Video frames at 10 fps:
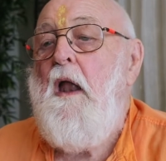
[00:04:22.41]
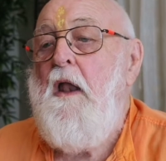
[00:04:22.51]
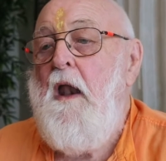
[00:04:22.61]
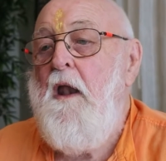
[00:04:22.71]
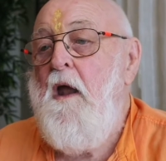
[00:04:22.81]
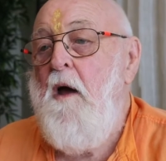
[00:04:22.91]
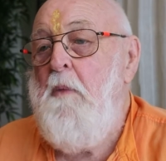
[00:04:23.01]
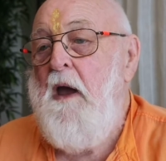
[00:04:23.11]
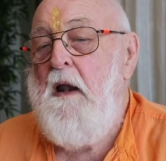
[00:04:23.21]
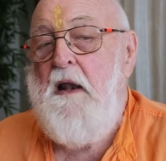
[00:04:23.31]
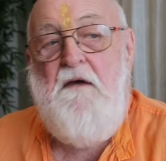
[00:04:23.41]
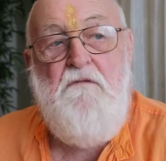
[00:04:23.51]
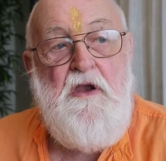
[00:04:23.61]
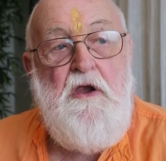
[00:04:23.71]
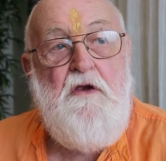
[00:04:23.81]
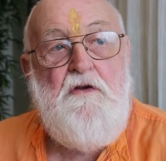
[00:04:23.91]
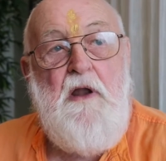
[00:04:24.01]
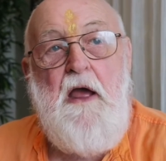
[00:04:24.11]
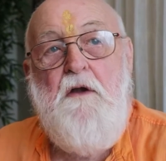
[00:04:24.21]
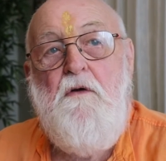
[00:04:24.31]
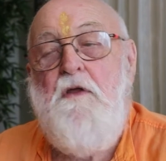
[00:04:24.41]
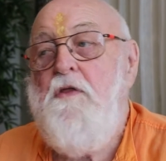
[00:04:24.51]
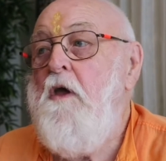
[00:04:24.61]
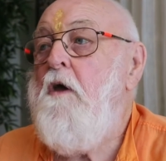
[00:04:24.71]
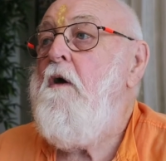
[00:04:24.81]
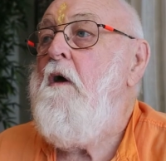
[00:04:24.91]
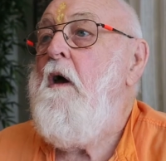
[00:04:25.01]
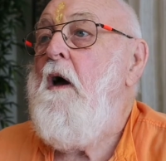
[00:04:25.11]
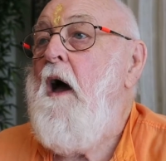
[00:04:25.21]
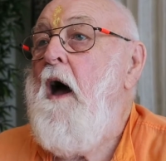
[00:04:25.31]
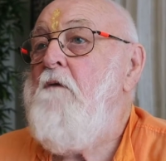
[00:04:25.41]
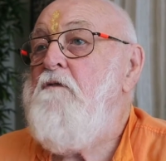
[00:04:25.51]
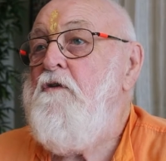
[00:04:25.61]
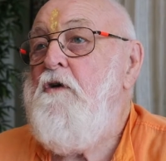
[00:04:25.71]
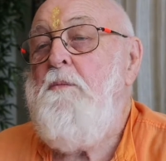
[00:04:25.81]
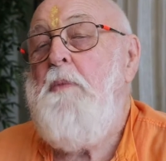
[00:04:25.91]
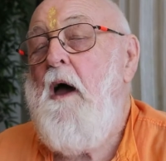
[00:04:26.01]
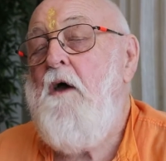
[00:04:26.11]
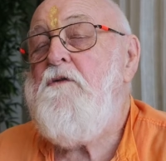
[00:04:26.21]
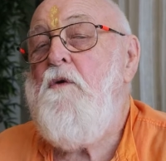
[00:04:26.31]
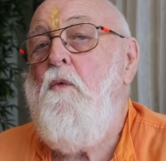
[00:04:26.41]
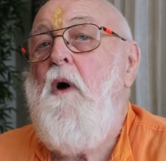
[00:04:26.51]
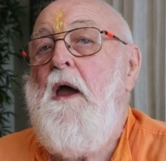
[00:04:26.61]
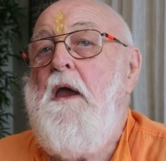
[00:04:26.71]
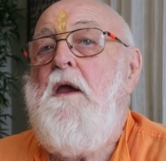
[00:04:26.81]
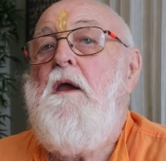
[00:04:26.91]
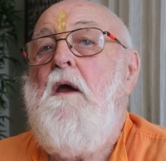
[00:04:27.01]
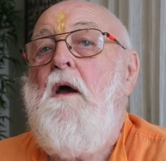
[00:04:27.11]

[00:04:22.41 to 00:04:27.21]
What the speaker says: And then about 11 years later, I think, after she passed away,